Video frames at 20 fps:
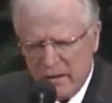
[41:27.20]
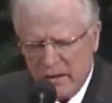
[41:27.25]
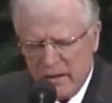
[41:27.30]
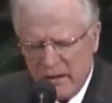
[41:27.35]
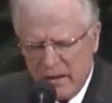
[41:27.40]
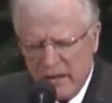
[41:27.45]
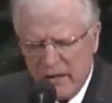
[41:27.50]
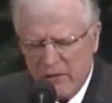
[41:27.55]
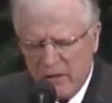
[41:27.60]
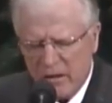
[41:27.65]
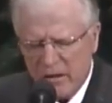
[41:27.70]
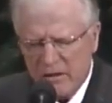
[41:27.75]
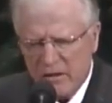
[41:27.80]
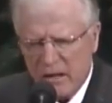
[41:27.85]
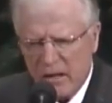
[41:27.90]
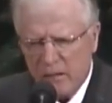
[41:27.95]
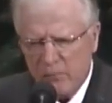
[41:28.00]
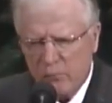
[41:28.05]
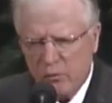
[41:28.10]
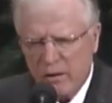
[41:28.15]
And even as
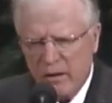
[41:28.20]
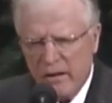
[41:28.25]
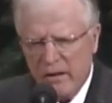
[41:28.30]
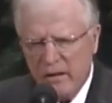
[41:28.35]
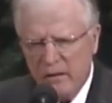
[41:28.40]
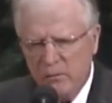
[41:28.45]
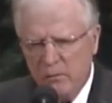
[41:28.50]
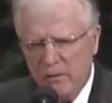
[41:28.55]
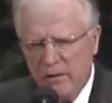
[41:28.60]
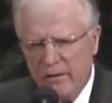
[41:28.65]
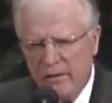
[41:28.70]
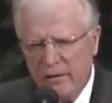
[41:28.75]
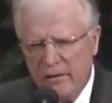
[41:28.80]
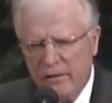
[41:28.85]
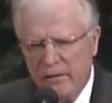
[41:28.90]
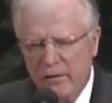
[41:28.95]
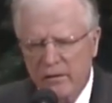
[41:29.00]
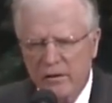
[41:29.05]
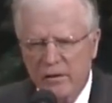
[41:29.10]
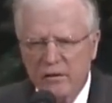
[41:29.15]
I prayed with a
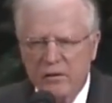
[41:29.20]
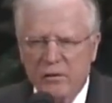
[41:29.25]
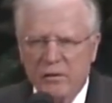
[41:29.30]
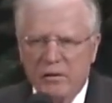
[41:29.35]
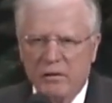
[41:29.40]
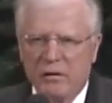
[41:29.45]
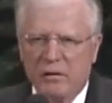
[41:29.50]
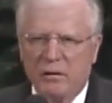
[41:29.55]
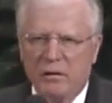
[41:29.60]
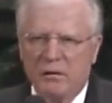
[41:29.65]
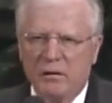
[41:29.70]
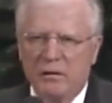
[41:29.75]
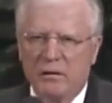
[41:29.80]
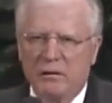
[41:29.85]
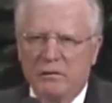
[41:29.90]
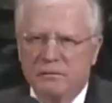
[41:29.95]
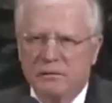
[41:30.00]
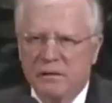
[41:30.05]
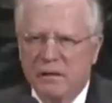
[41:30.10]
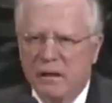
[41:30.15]
32-year-old
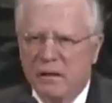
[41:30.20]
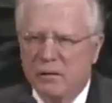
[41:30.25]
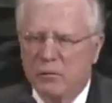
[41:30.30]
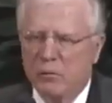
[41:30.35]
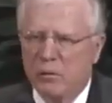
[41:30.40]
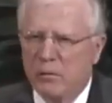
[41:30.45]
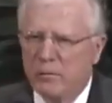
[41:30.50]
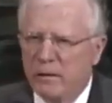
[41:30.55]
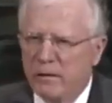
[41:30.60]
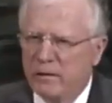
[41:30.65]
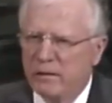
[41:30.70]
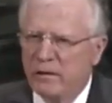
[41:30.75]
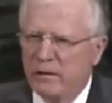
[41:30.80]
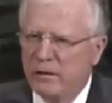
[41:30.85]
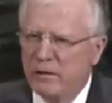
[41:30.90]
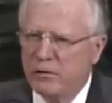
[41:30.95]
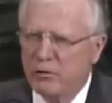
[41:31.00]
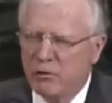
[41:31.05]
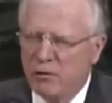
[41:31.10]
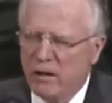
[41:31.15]
young woman on
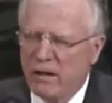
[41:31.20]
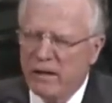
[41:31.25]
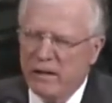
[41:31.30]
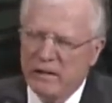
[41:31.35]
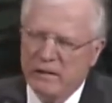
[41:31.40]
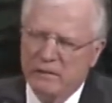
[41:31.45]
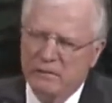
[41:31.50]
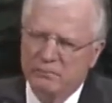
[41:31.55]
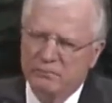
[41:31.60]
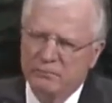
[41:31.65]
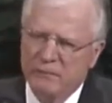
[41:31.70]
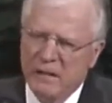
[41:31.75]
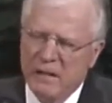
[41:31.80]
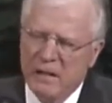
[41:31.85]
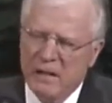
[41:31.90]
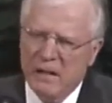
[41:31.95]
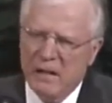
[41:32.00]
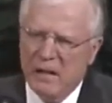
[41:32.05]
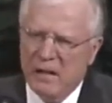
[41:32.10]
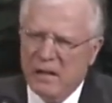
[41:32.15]
a train,
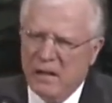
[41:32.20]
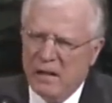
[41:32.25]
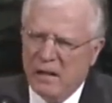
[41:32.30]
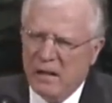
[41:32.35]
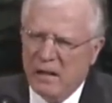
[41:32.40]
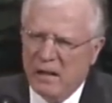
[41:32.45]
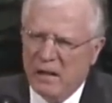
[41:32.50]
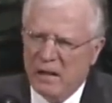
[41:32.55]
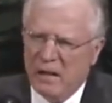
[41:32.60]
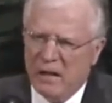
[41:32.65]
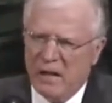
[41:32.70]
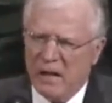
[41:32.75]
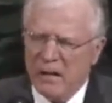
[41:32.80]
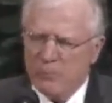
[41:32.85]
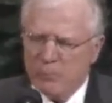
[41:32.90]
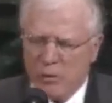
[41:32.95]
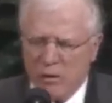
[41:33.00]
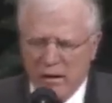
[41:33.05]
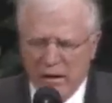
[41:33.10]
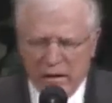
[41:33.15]
I
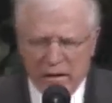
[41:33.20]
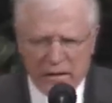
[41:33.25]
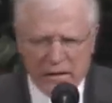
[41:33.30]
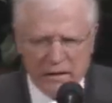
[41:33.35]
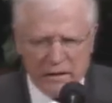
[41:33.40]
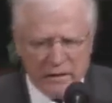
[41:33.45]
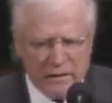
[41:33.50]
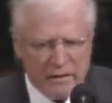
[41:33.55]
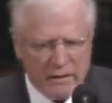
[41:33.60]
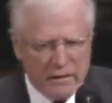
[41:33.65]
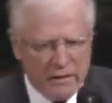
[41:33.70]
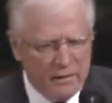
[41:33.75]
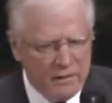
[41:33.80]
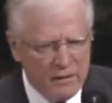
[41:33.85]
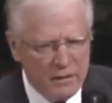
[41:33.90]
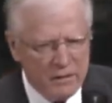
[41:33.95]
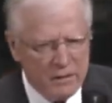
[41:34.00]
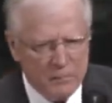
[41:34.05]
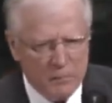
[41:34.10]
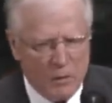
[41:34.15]
pray that in
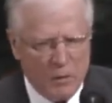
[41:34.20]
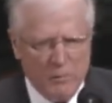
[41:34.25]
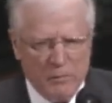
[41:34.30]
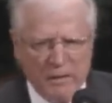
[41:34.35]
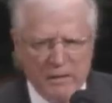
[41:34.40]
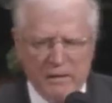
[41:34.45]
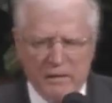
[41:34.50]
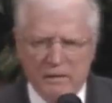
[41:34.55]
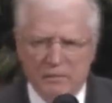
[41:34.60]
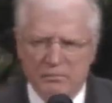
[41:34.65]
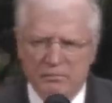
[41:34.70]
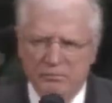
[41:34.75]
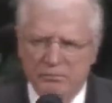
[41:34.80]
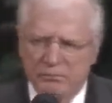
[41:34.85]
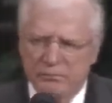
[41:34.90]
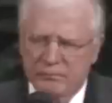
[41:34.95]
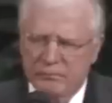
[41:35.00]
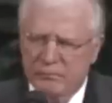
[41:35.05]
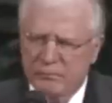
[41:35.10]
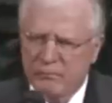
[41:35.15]
this moment,
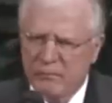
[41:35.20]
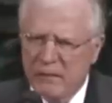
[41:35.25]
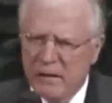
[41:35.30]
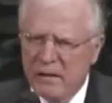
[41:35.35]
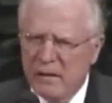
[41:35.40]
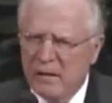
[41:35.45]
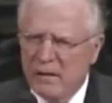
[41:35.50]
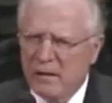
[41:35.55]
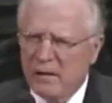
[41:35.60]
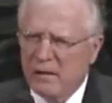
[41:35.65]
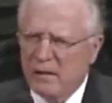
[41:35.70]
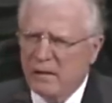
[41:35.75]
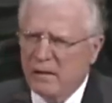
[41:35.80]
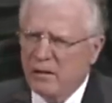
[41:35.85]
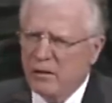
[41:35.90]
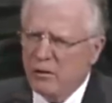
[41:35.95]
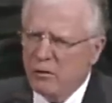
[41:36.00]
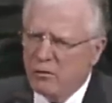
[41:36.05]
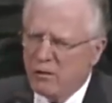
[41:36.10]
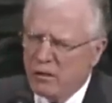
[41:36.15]

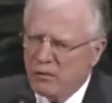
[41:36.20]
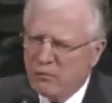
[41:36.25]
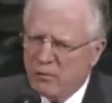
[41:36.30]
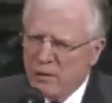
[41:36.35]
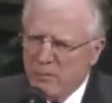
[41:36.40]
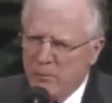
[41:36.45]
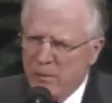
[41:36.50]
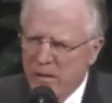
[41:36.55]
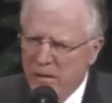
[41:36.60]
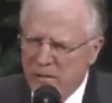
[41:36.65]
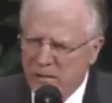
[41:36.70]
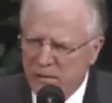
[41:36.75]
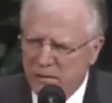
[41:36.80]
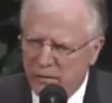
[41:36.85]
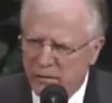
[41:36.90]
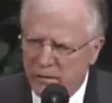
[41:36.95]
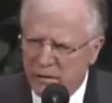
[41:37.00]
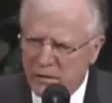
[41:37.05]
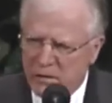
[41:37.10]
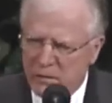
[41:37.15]
you can repeat
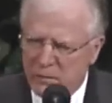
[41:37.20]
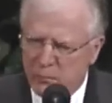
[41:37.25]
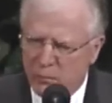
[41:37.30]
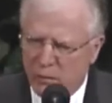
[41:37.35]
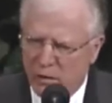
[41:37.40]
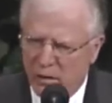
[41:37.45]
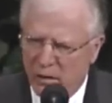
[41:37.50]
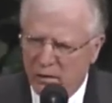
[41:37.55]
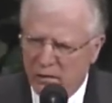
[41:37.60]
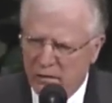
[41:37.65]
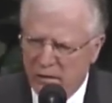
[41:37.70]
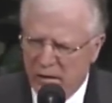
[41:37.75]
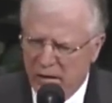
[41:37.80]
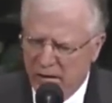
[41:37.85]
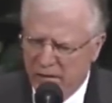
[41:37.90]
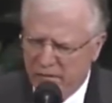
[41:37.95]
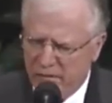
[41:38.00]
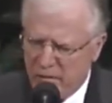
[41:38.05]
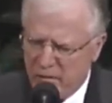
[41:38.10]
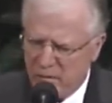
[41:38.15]
this prayer
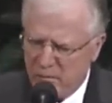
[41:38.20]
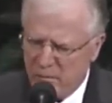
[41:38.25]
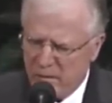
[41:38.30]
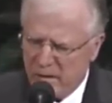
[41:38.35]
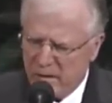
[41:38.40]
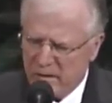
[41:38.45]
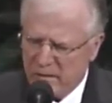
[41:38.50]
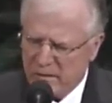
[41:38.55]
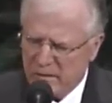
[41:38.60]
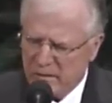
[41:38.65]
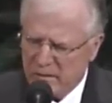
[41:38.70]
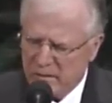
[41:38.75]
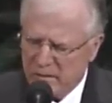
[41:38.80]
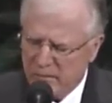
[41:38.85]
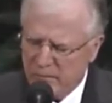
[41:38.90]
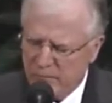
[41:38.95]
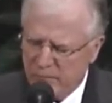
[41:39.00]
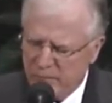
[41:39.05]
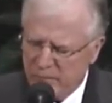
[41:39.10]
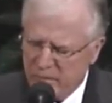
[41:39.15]
after me.
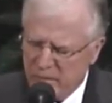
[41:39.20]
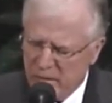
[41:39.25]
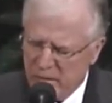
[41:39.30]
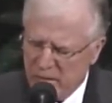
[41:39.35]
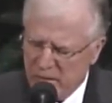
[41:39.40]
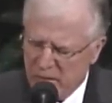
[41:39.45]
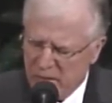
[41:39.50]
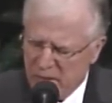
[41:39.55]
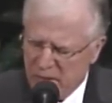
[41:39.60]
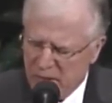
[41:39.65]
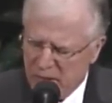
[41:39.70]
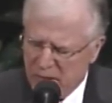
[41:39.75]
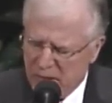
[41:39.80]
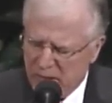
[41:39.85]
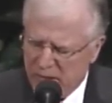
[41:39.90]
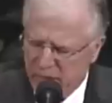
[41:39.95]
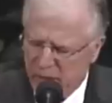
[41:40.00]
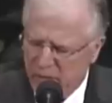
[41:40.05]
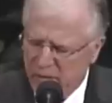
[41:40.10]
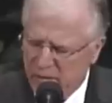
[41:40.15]

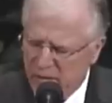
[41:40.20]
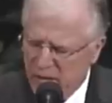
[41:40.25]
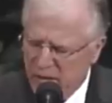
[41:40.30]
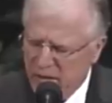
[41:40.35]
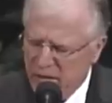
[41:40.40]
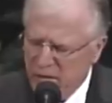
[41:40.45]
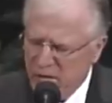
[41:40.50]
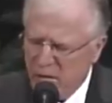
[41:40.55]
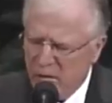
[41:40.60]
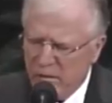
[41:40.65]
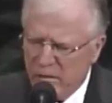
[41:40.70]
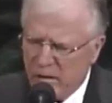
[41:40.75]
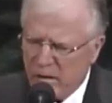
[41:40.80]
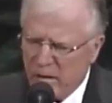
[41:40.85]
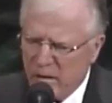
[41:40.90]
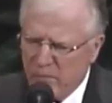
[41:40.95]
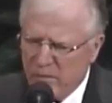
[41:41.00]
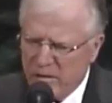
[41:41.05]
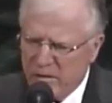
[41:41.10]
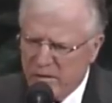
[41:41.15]
Father, I know that
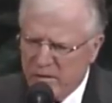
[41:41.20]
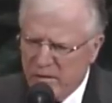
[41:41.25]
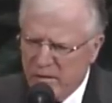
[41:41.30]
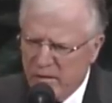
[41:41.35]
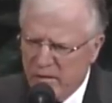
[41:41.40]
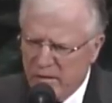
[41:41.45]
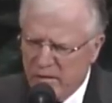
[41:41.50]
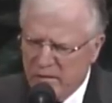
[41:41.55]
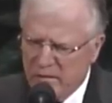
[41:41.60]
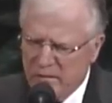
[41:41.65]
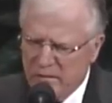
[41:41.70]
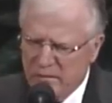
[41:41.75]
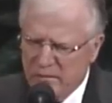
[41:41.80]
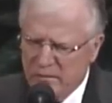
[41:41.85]
I'm a sinner.